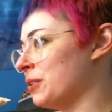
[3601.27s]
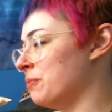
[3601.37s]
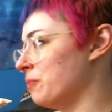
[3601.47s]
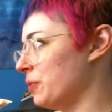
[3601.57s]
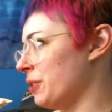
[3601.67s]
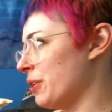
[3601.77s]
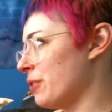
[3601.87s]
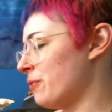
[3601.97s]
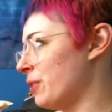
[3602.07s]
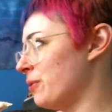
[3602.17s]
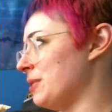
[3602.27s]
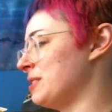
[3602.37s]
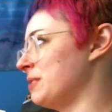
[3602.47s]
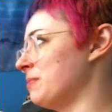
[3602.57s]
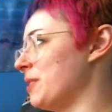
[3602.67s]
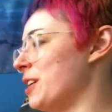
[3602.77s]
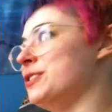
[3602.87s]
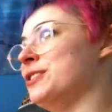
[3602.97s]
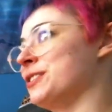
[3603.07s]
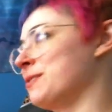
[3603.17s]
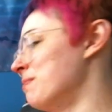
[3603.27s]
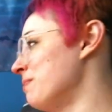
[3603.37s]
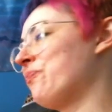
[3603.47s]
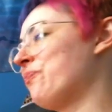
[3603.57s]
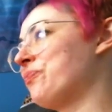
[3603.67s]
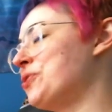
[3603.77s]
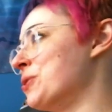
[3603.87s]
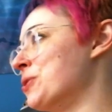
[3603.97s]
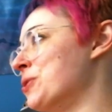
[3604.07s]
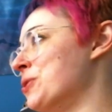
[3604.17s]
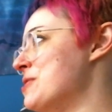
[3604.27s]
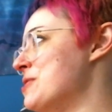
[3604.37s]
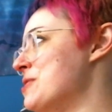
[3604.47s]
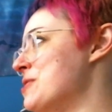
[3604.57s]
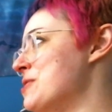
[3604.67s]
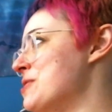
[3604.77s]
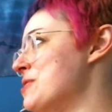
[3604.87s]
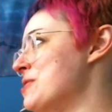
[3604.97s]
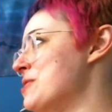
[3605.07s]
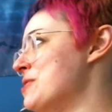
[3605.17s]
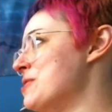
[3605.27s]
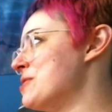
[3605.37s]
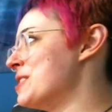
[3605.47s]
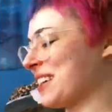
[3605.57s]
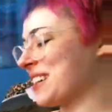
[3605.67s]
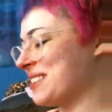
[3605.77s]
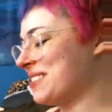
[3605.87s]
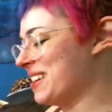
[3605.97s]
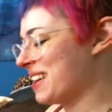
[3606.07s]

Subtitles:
They're there for a reason. I just don't have the energy to keep up with that kind of thing.